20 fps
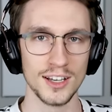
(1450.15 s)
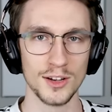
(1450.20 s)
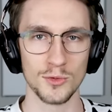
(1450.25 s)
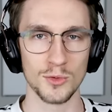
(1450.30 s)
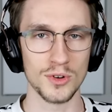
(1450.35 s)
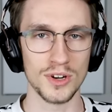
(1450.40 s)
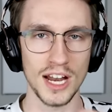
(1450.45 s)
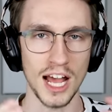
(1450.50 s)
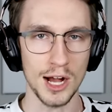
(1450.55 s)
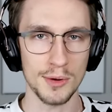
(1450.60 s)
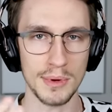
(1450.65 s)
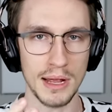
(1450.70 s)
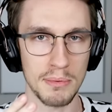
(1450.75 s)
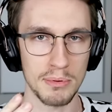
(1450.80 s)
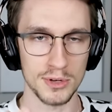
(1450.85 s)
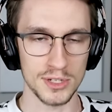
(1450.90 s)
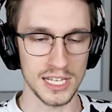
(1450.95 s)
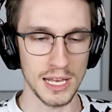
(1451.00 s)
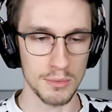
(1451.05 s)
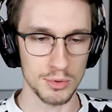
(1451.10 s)
where now my
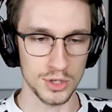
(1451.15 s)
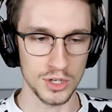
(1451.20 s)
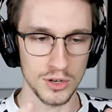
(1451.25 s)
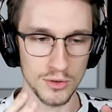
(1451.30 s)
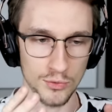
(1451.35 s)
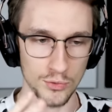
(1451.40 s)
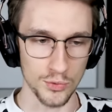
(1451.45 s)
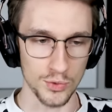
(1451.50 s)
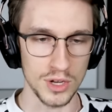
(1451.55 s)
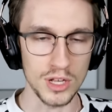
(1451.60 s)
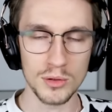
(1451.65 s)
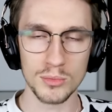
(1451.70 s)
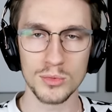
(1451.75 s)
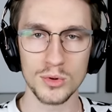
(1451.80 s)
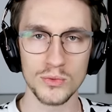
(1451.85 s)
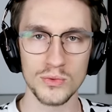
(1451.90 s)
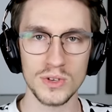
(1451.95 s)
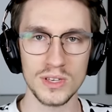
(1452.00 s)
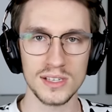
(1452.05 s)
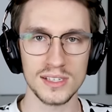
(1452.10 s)
perception of real
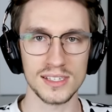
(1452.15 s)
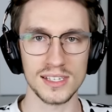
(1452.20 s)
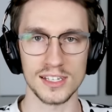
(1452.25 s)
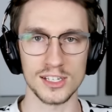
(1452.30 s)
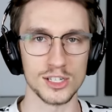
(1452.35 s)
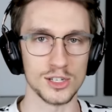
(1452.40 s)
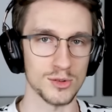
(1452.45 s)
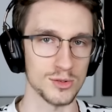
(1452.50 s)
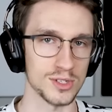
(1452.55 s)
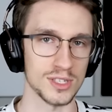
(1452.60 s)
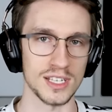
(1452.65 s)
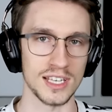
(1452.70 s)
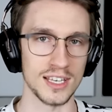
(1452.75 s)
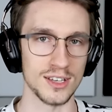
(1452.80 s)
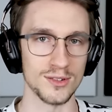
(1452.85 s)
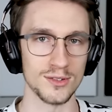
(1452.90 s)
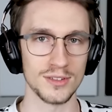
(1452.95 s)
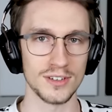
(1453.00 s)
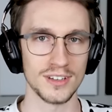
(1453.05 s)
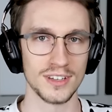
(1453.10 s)
movies is so
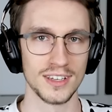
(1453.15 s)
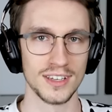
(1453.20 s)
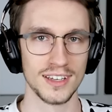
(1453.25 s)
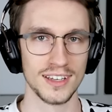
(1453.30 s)
skewed,